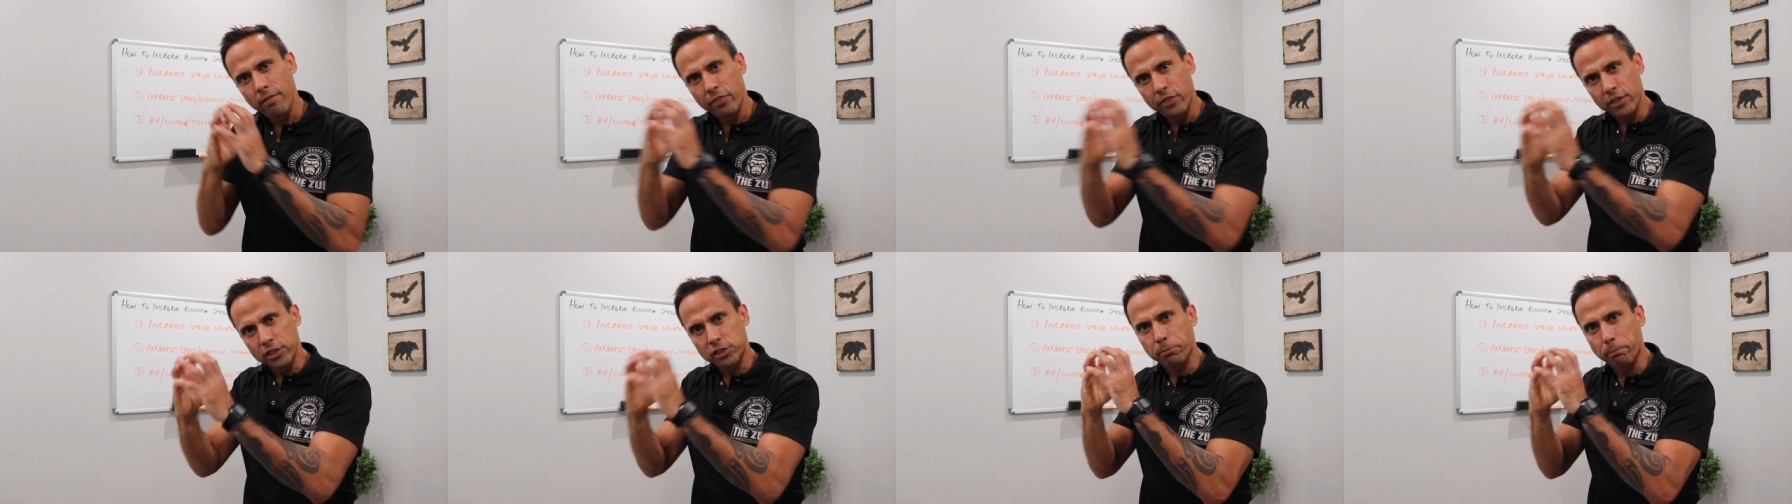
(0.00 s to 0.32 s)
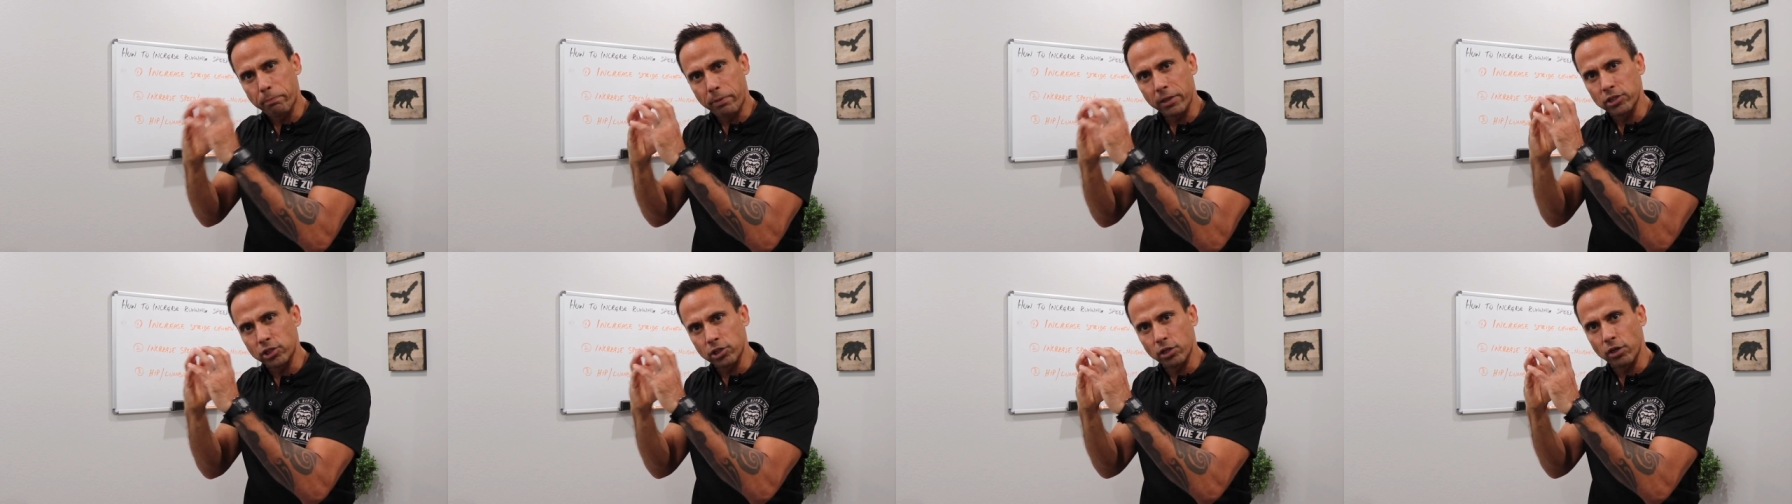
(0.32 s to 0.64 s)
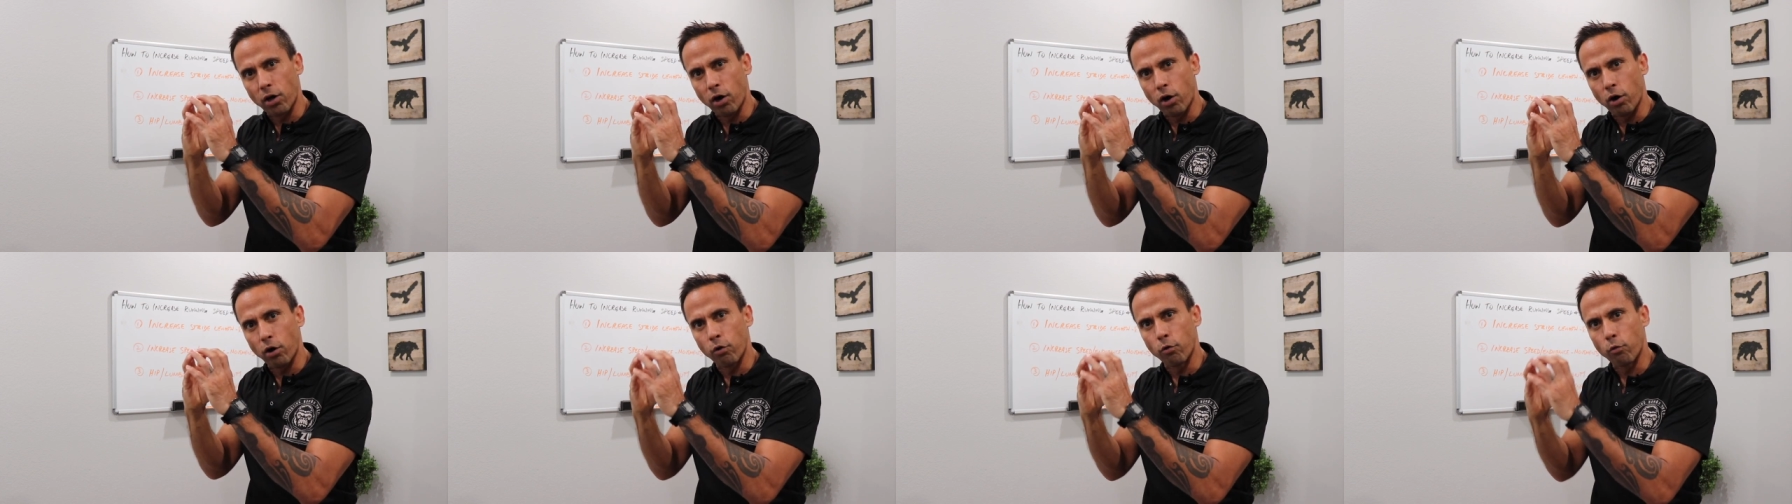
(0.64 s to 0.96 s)
this
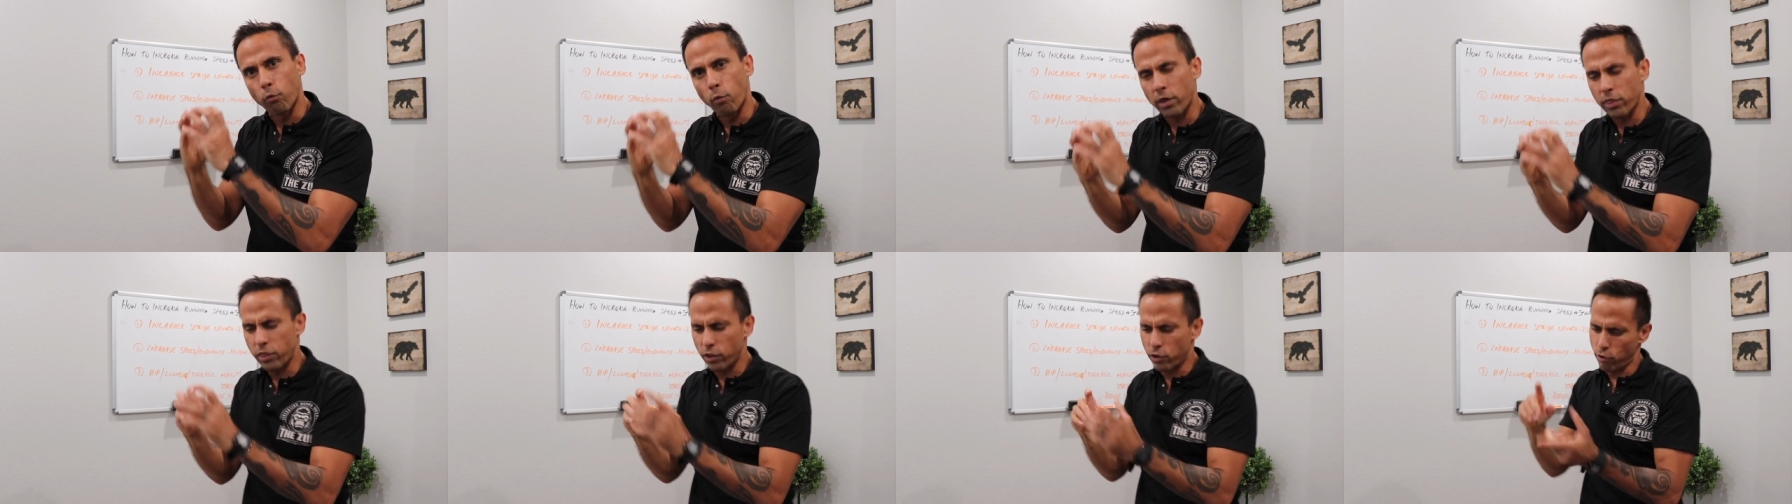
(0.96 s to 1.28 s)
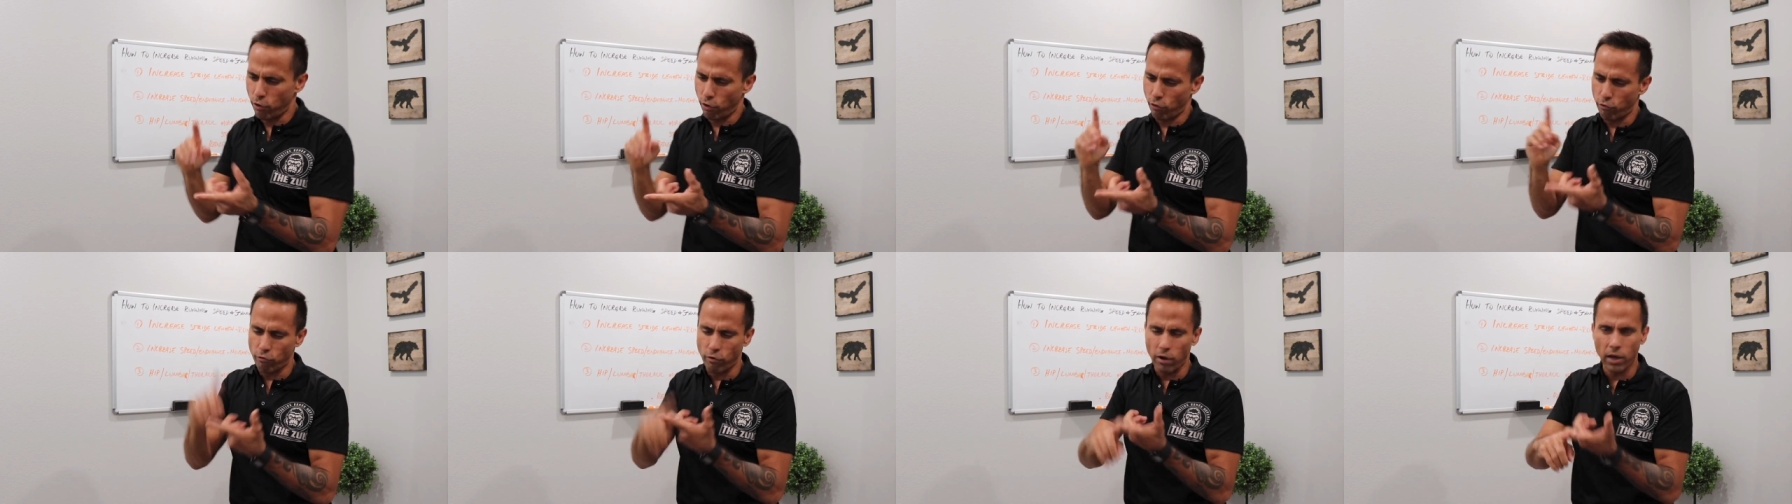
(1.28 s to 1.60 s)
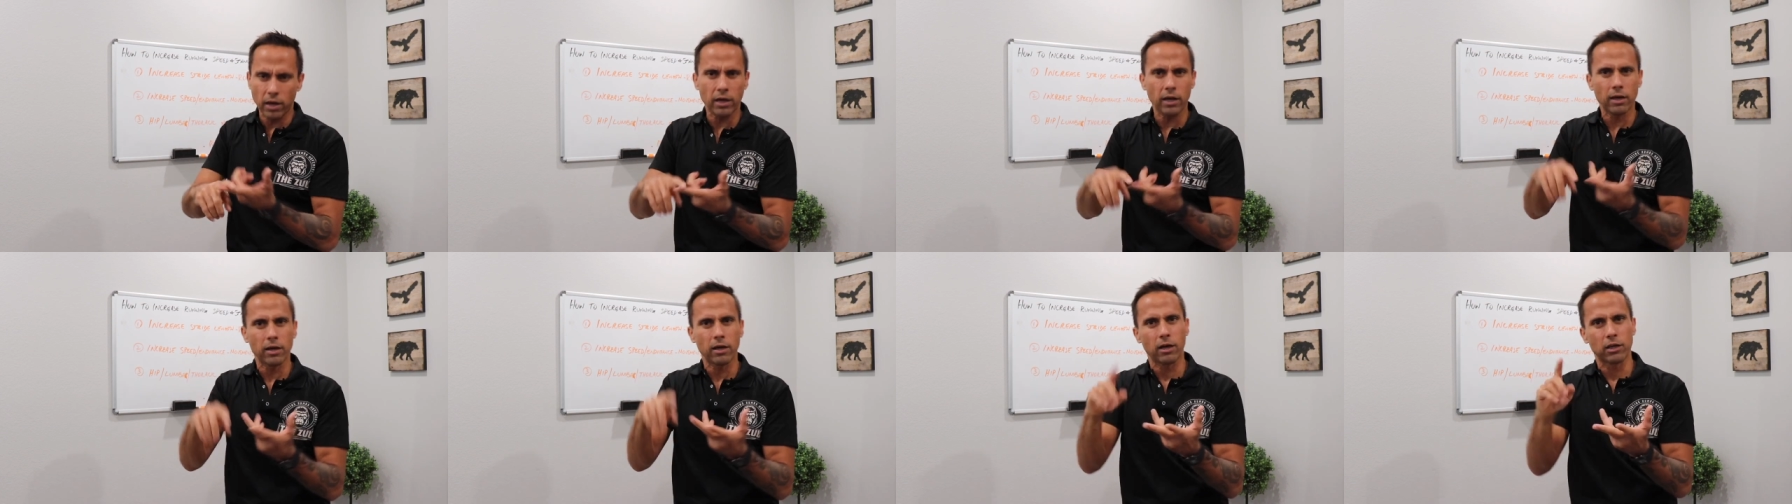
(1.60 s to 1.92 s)
pigeonhole, whether you're a
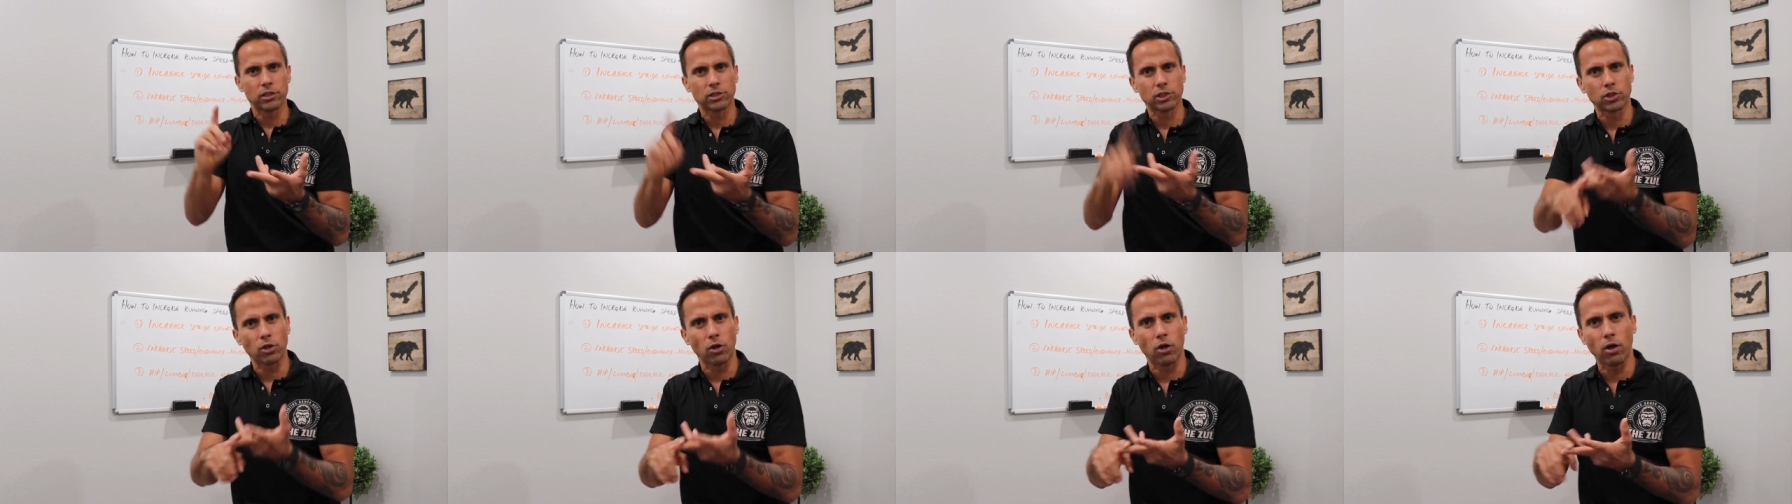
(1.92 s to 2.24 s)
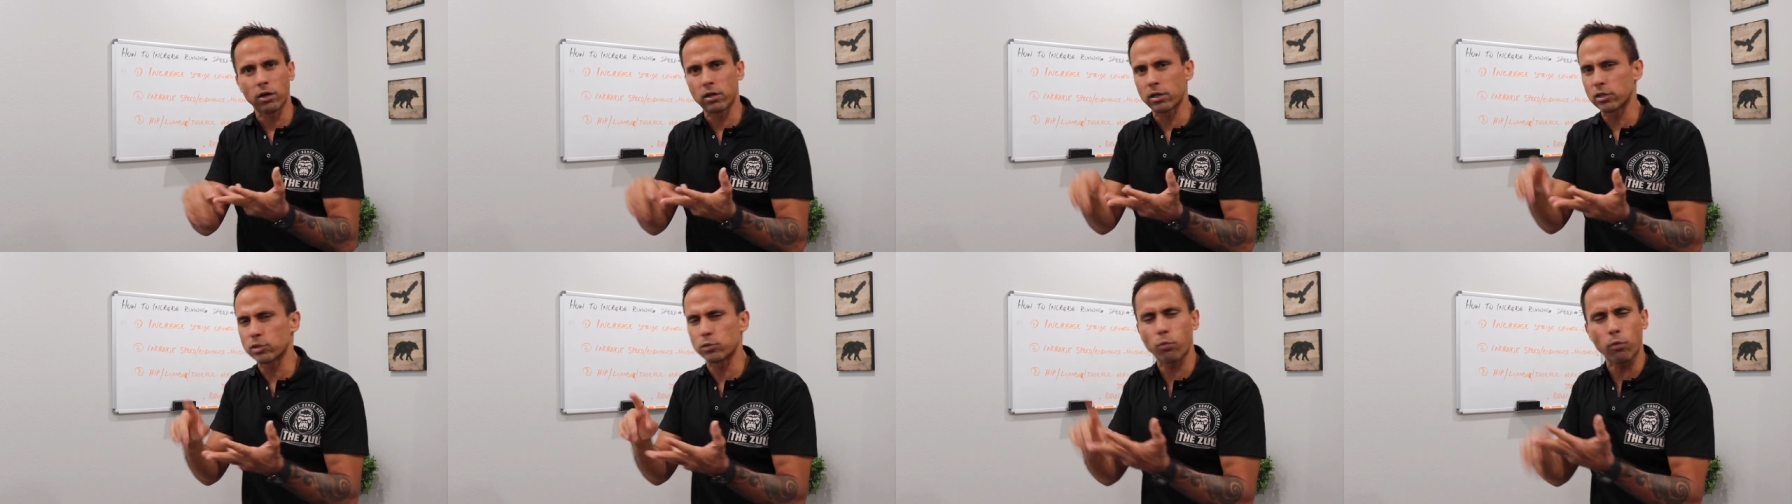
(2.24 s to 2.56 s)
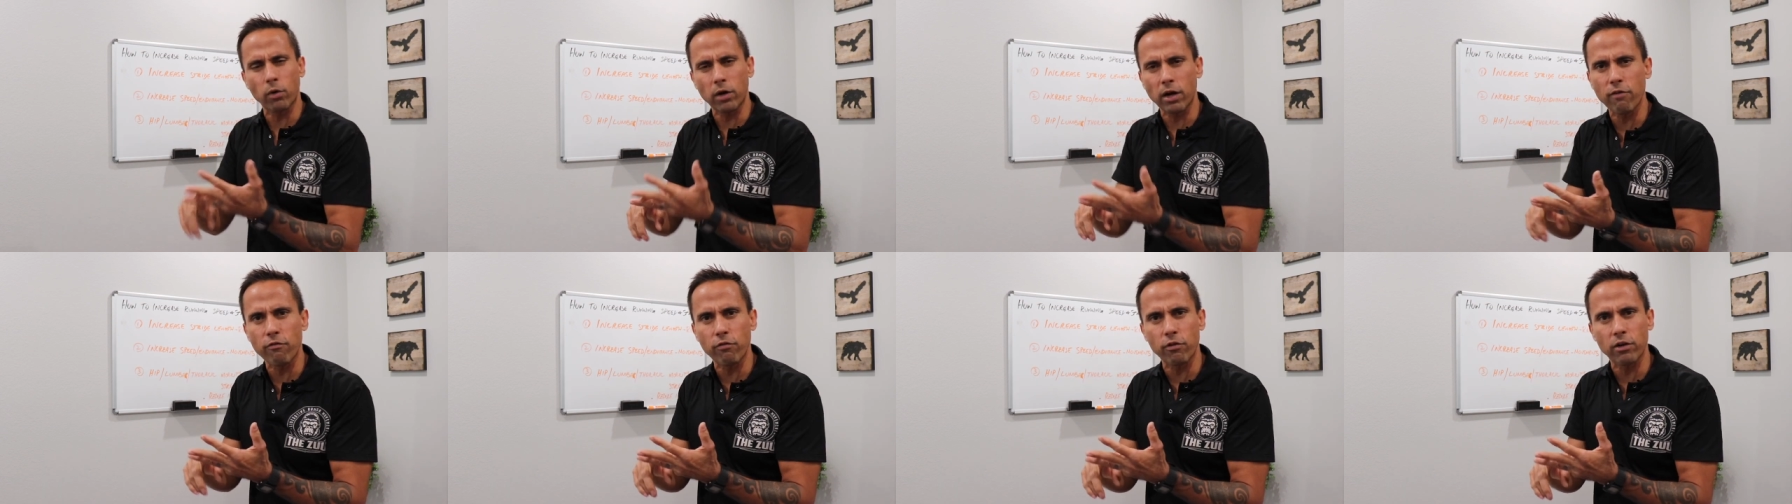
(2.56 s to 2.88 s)
runner, a cyclist,
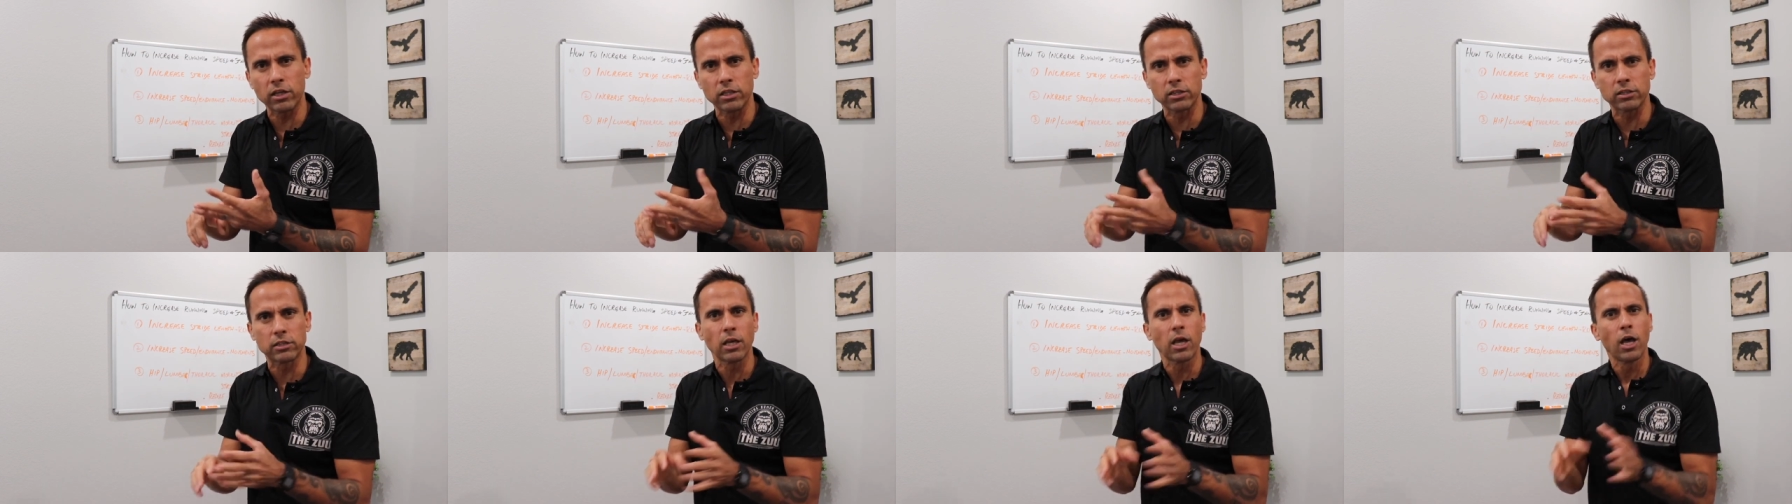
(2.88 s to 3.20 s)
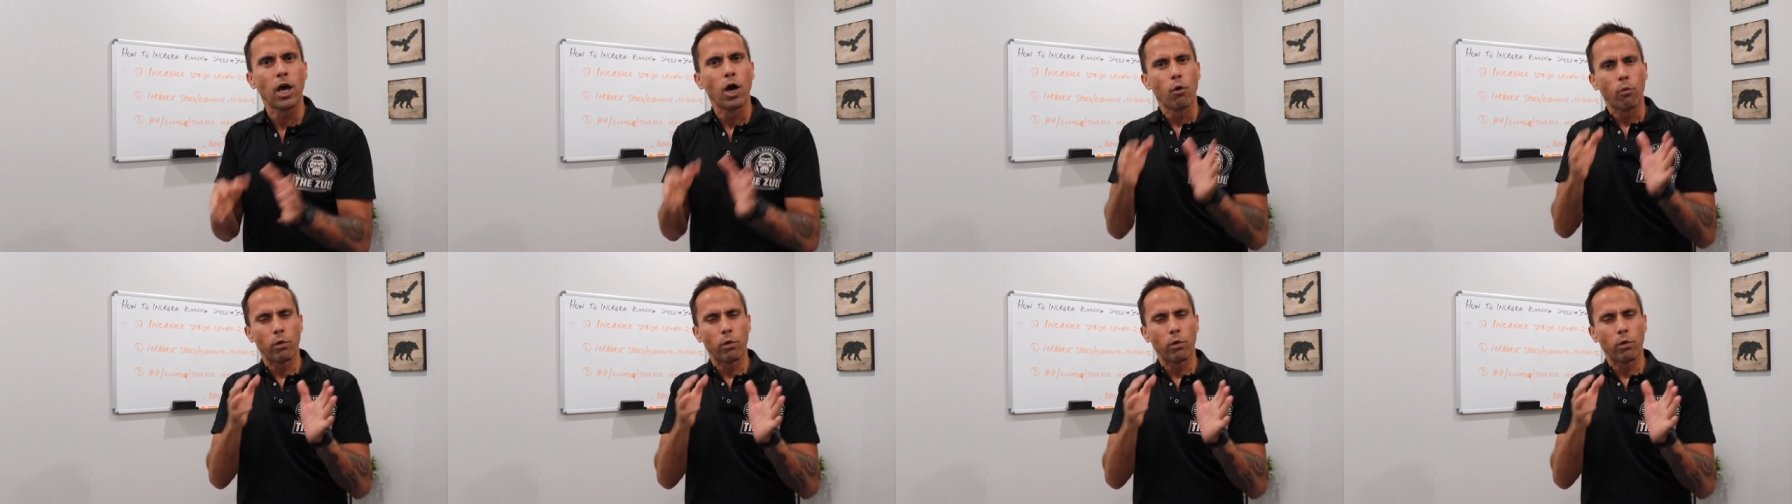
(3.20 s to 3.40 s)
whatever it is.